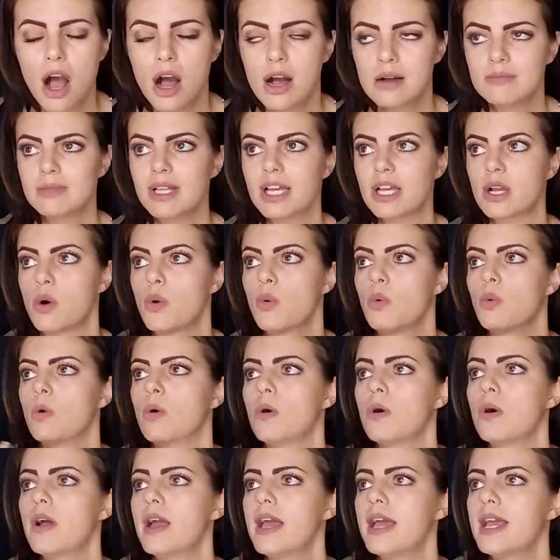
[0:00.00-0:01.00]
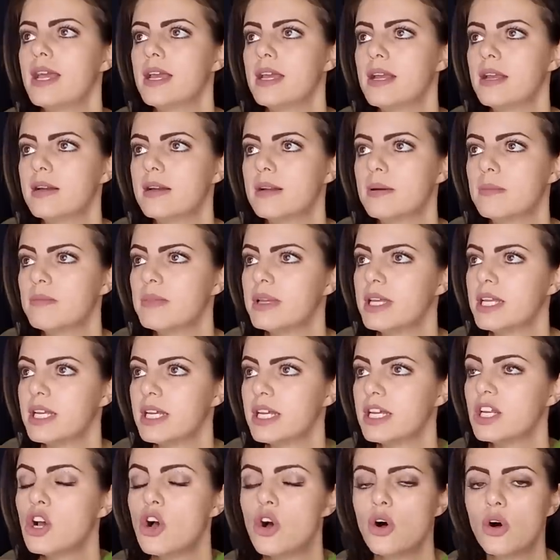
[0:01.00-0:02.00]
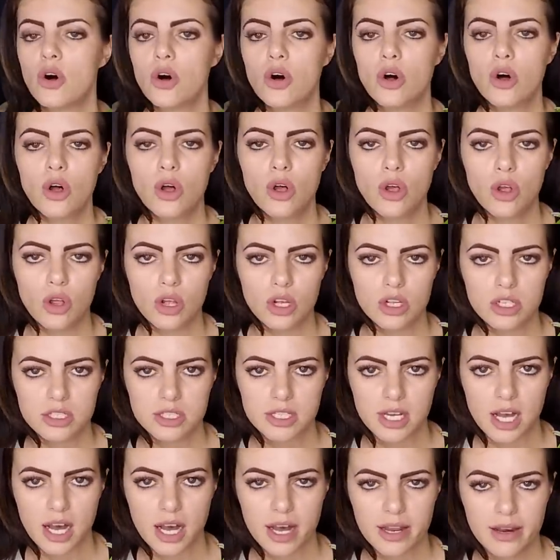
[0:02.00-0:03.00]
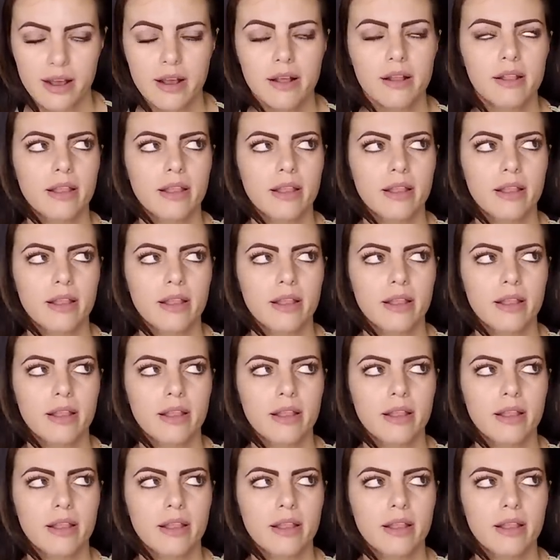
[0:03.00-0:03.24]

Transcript: I'm like, wait a minute, hold on.